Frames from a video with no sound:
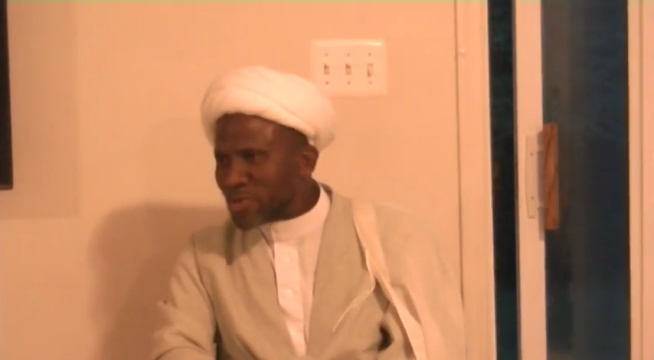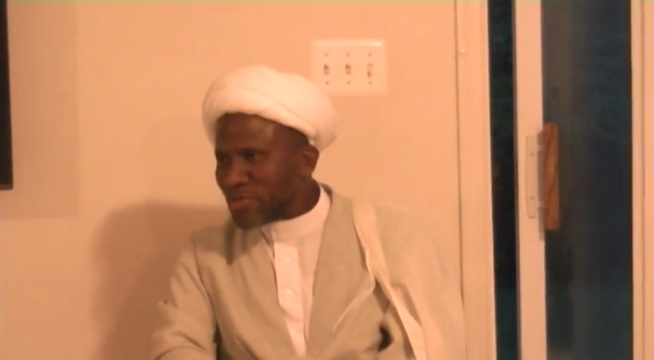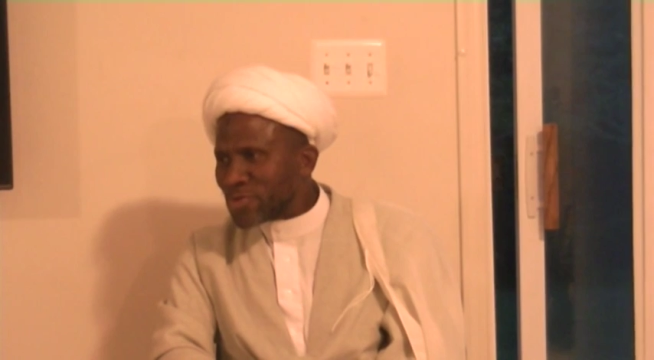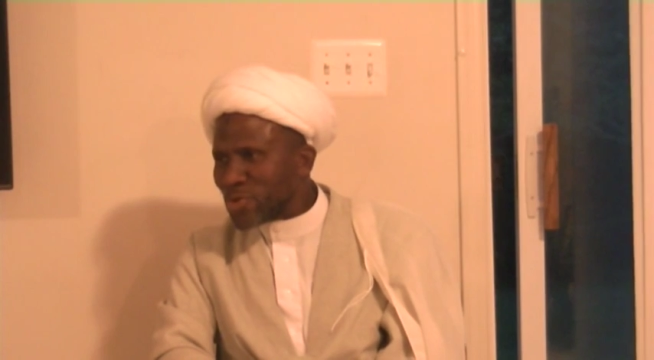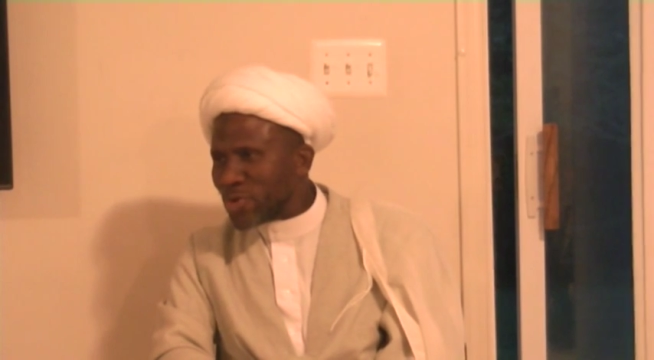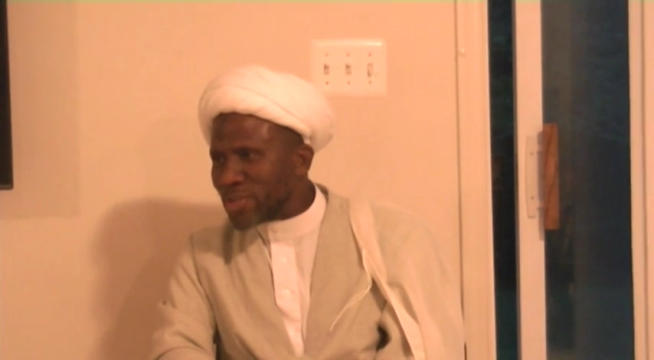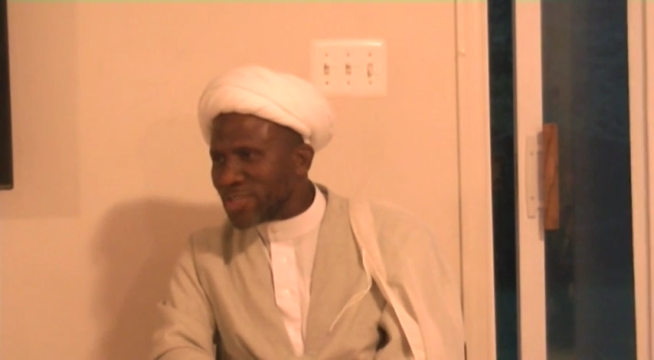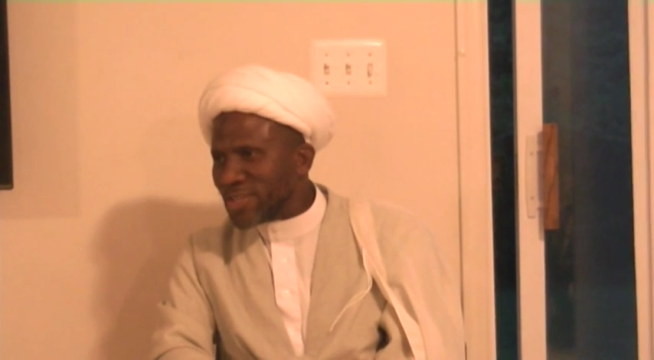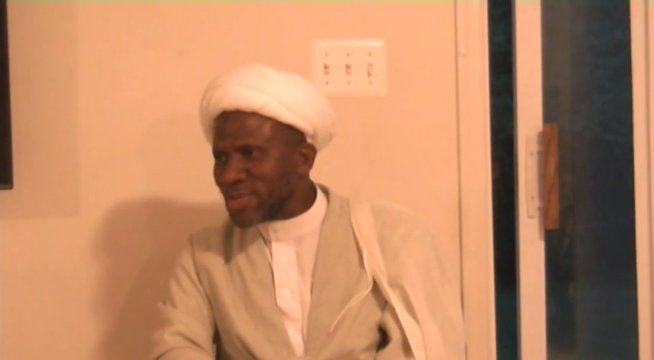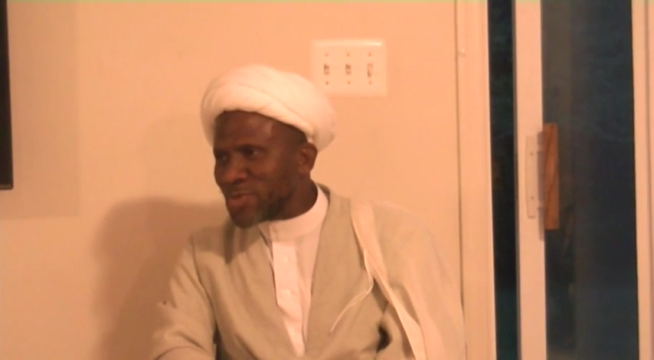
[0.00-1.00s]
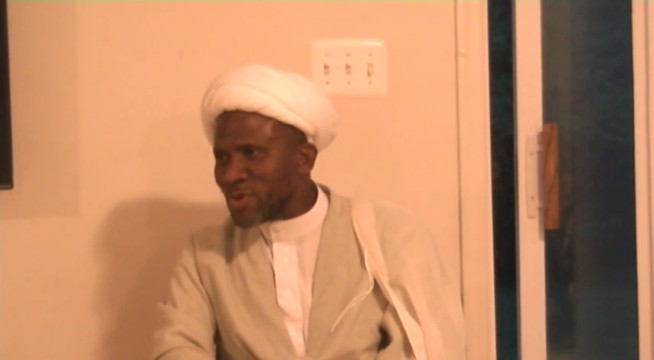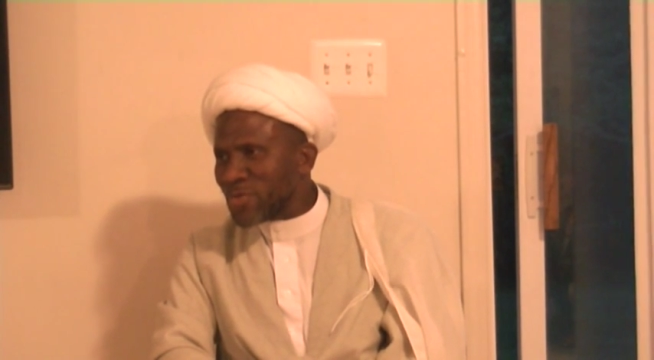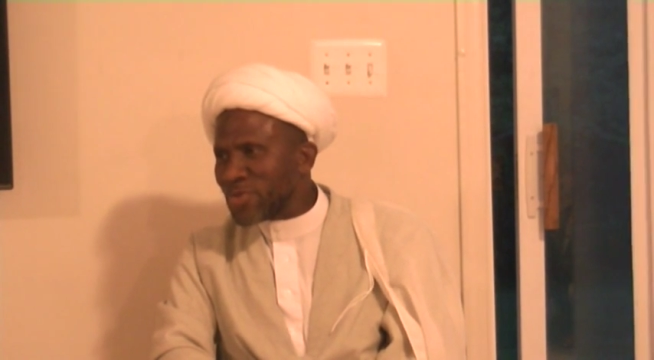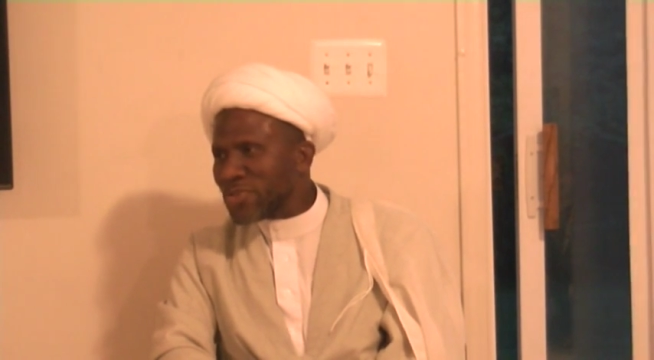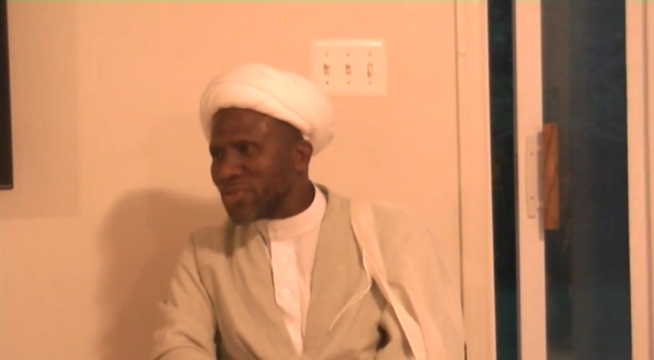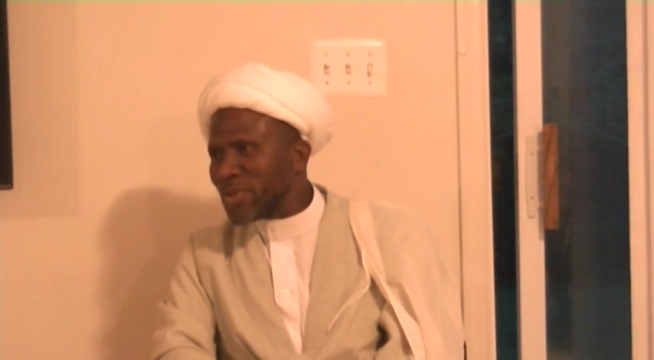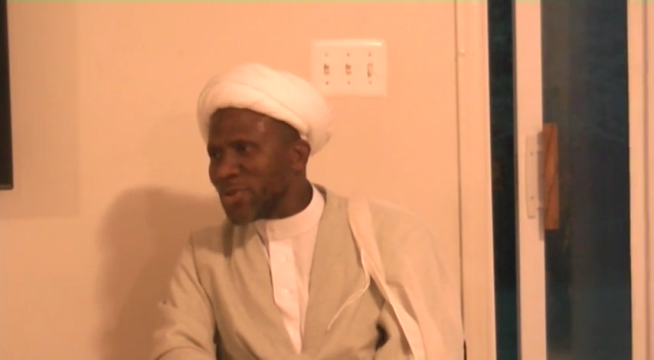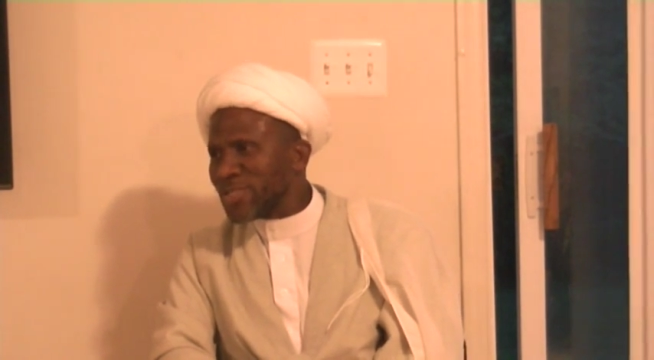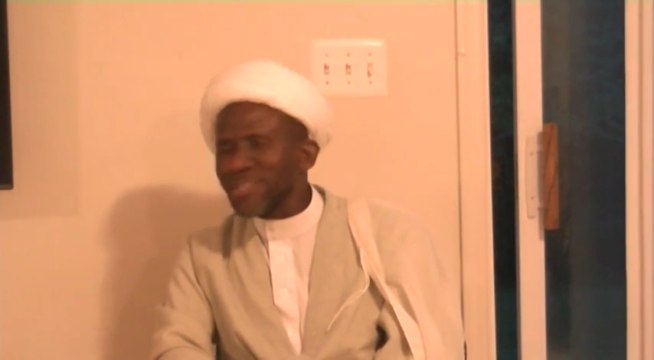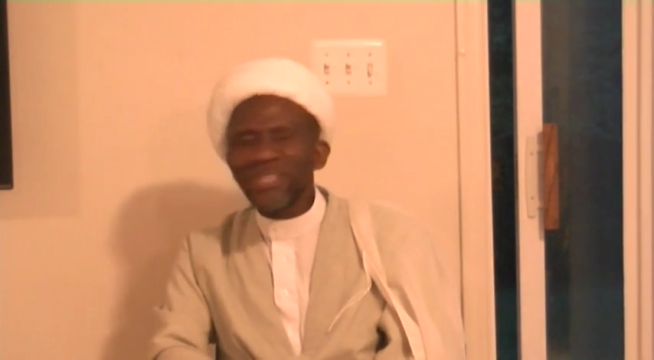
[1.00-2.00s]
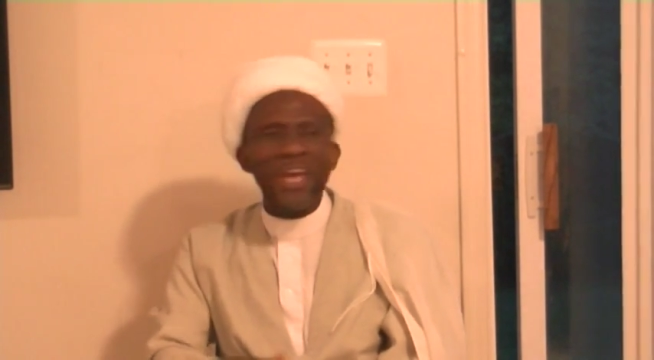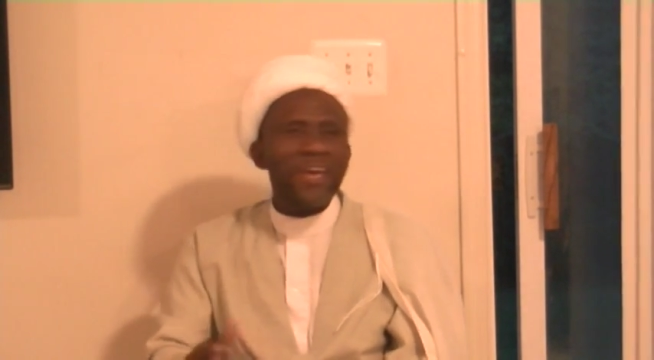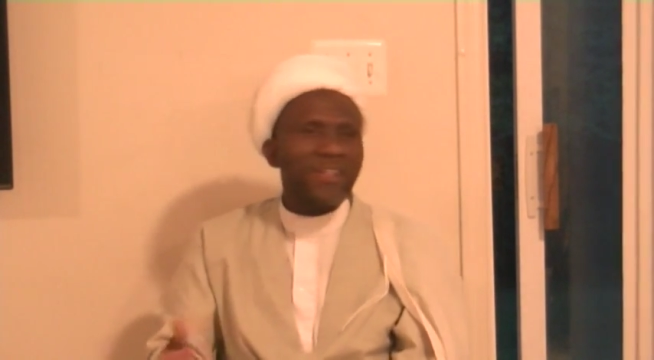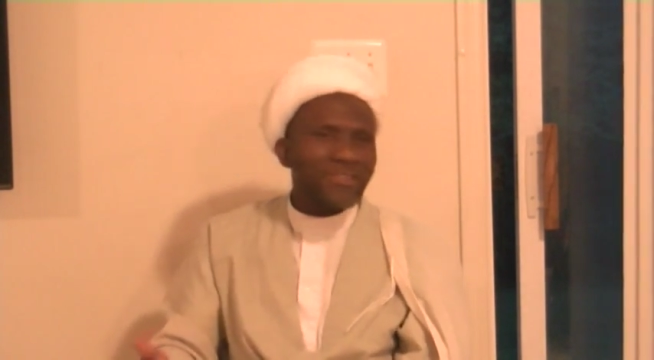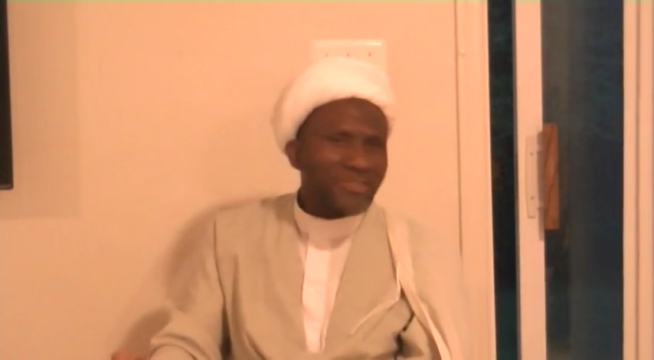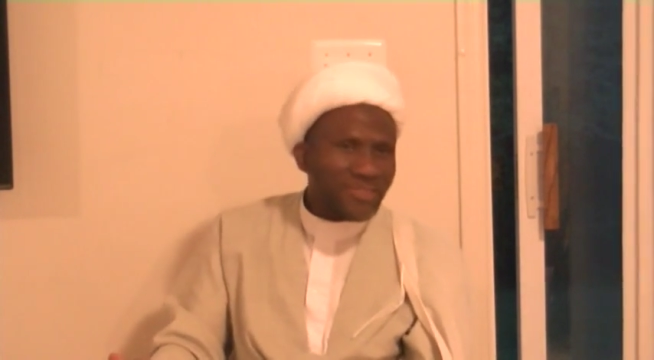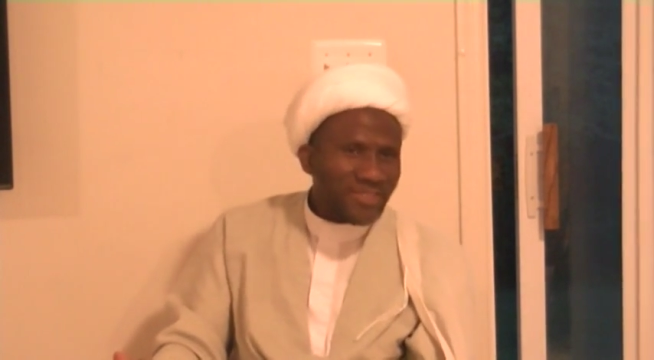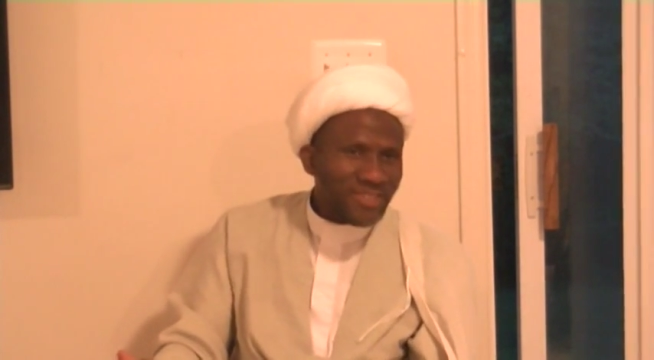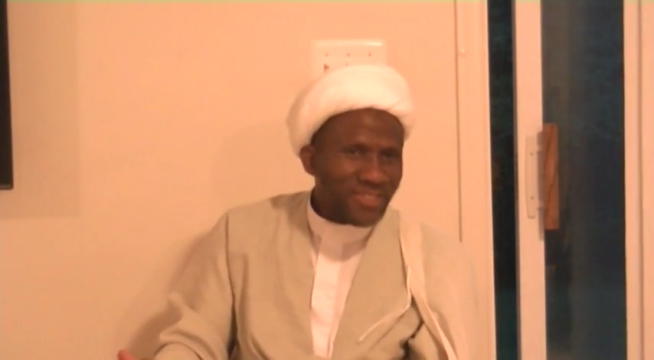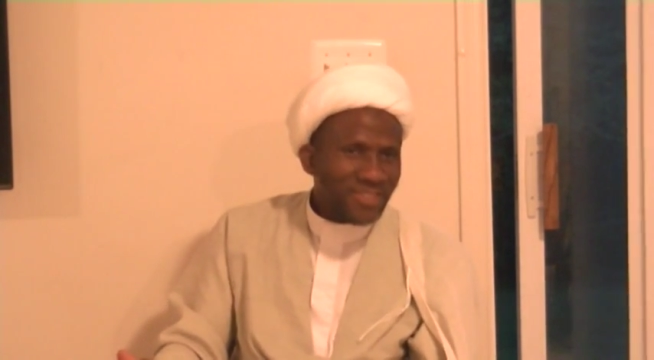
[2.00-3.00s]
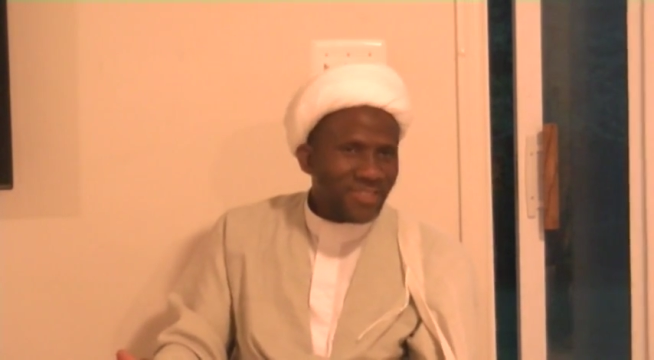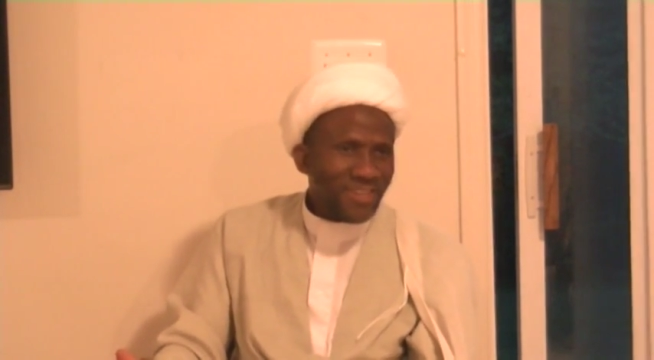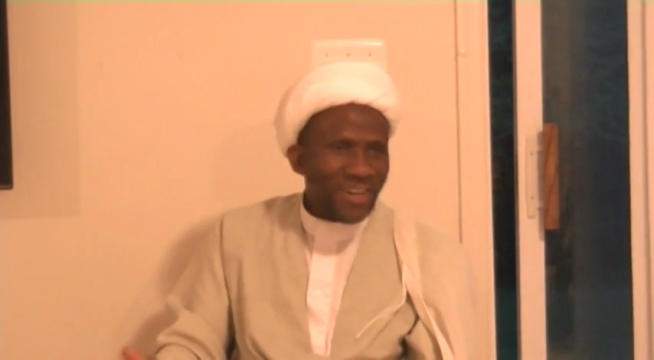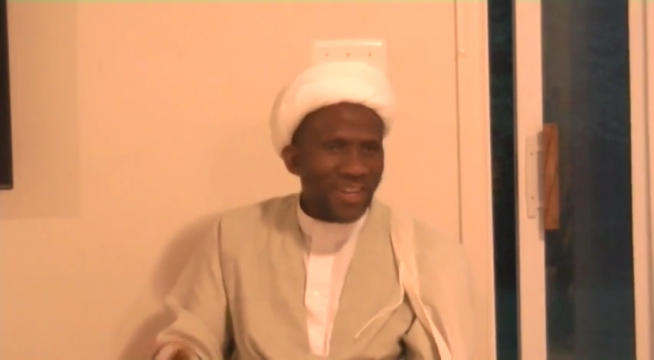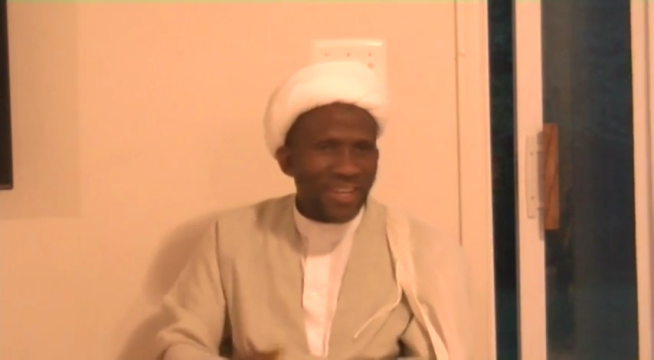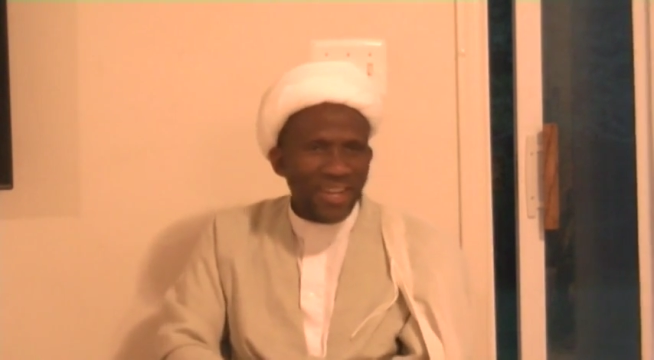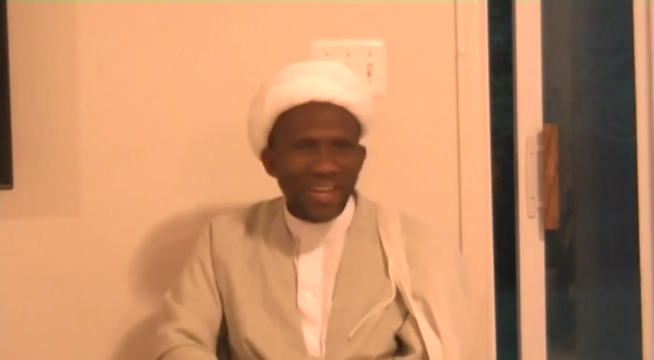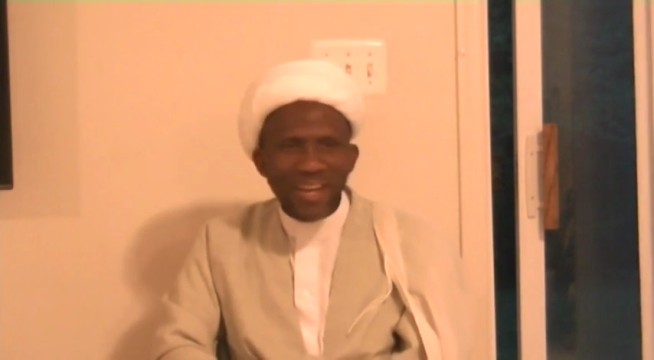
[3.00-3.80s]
of stories, there is one where they tell you it's a tale, right?